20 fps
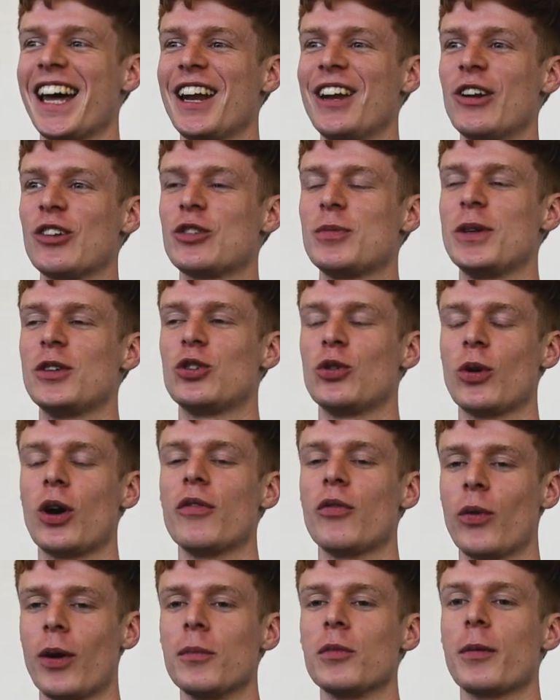not to be too
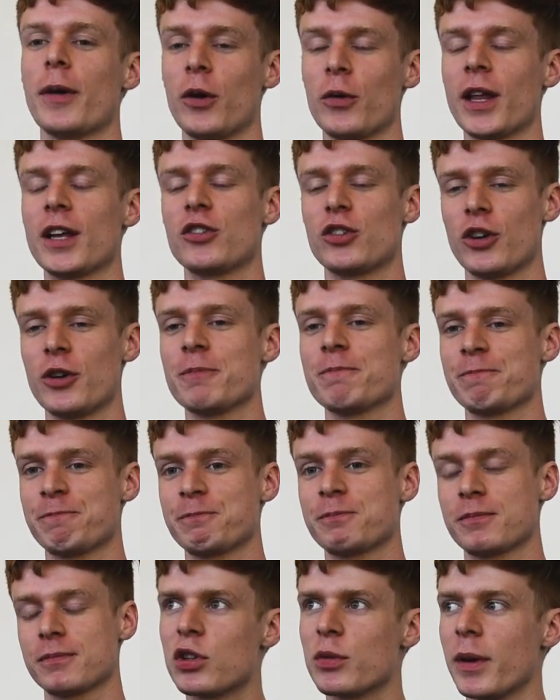overwhelmed by all that too.
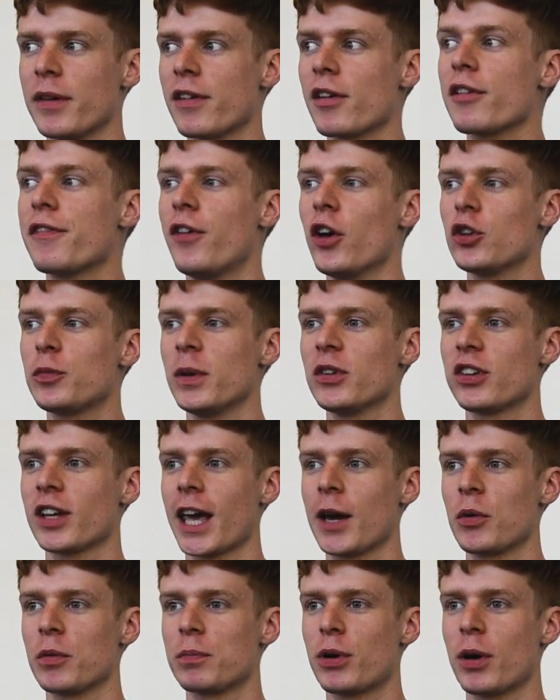So my very first Blizzard
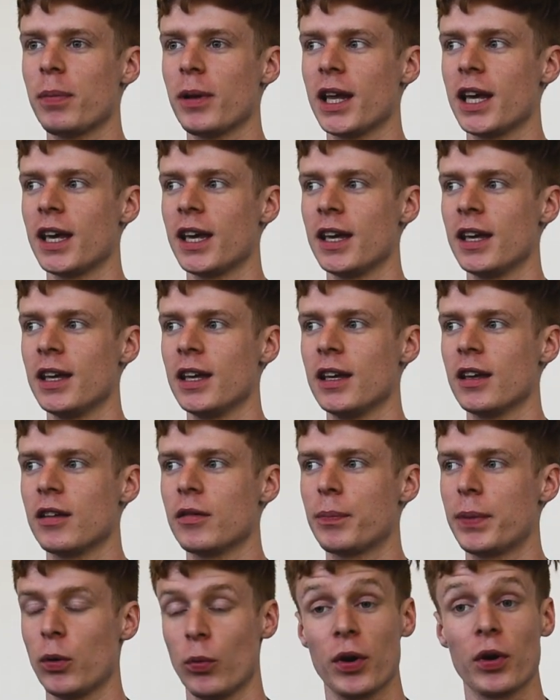game would probably
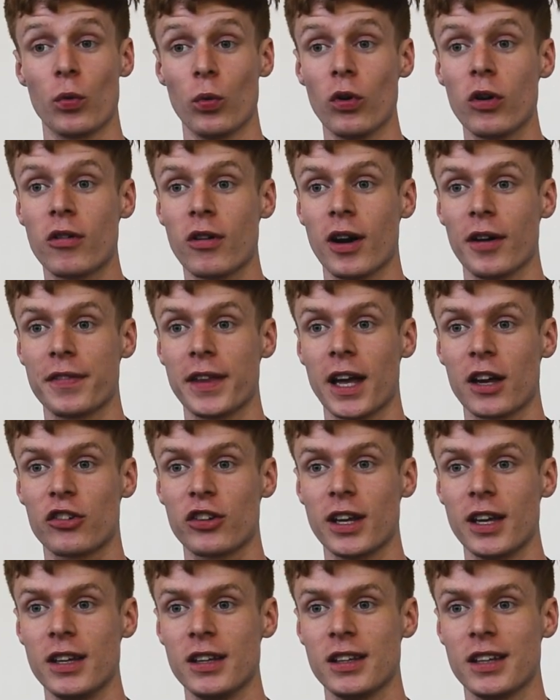be World of Warcraft,
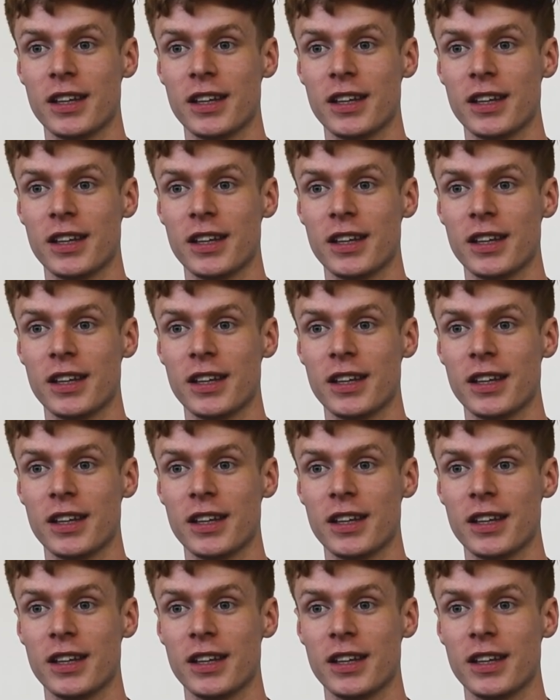actually.